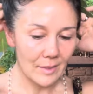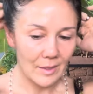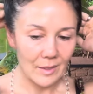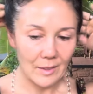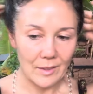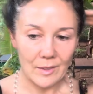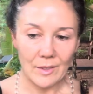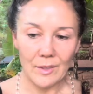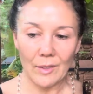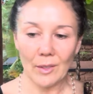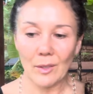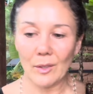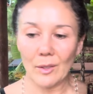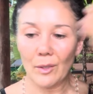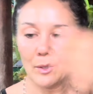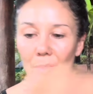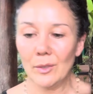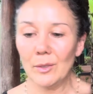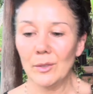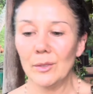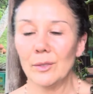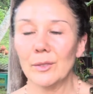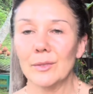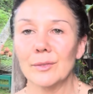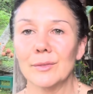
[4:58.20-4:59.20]
so
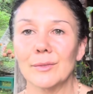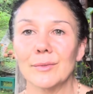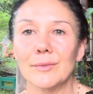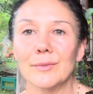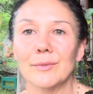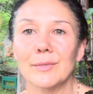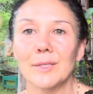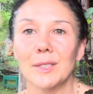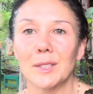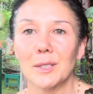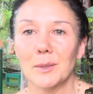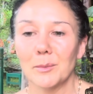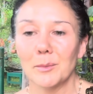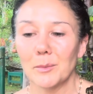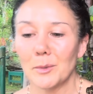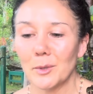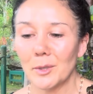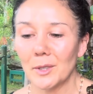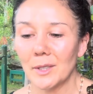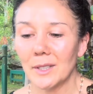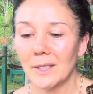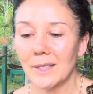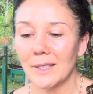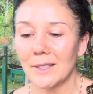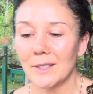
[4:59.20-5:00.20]
a little
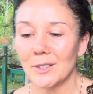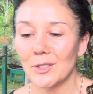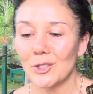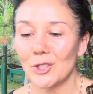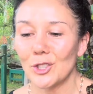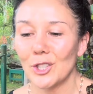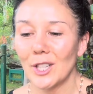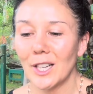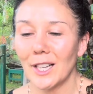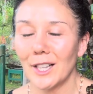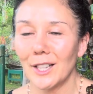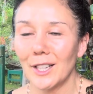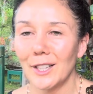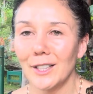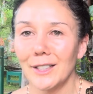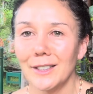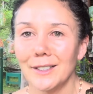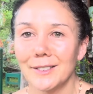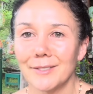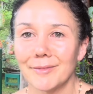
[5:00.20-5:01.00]
more gel.